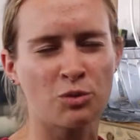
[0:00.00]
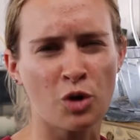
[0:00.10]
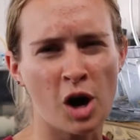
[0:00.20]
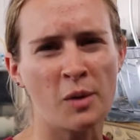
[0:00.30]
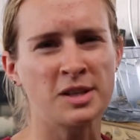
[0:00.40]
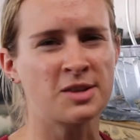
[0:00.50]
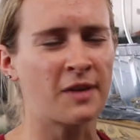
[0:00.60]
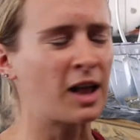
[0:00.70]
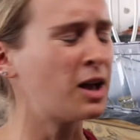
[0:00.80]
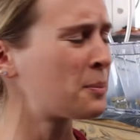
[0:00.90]
grow and
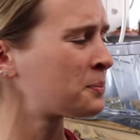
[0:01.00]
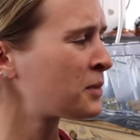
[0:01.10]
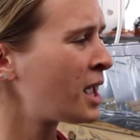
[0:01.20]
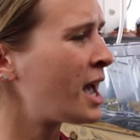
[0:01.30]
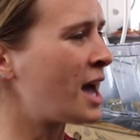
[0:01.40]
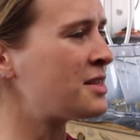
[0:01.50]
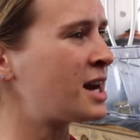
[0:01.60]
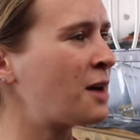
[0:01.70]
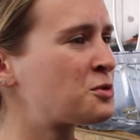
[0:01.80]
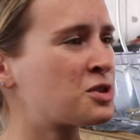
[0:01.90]
develop. And then
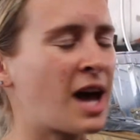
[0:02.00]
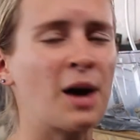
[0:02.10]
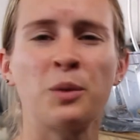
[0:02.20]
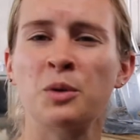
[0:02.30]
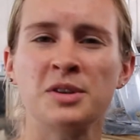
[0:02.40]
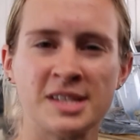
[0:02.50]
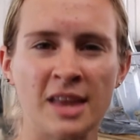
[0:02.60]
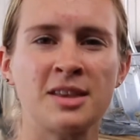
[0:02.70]
after that, we will set